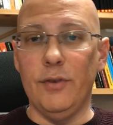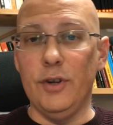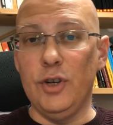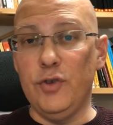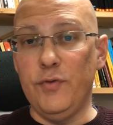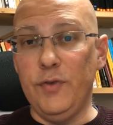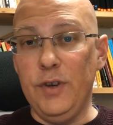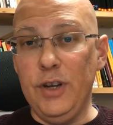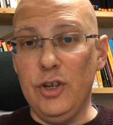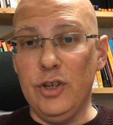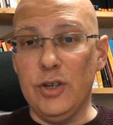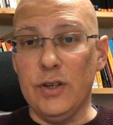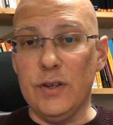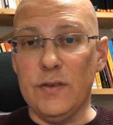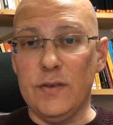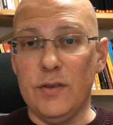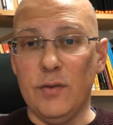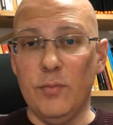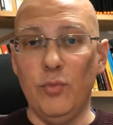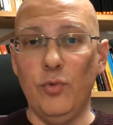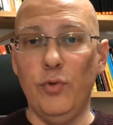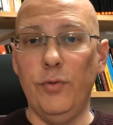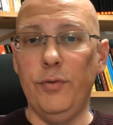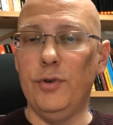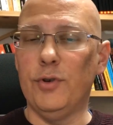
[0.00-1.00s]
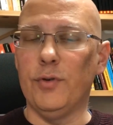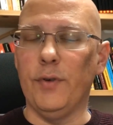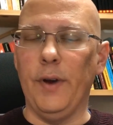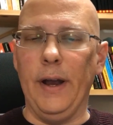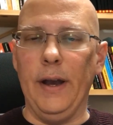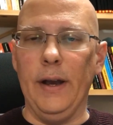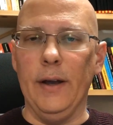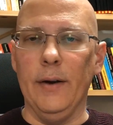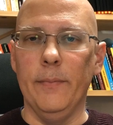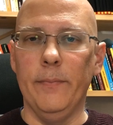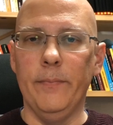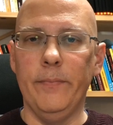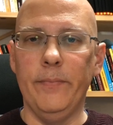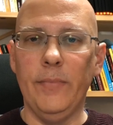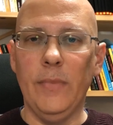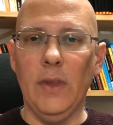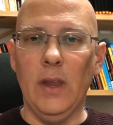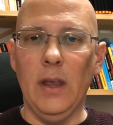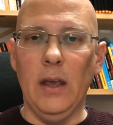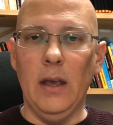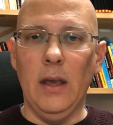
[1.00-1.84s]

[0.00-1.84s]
which features the move trainer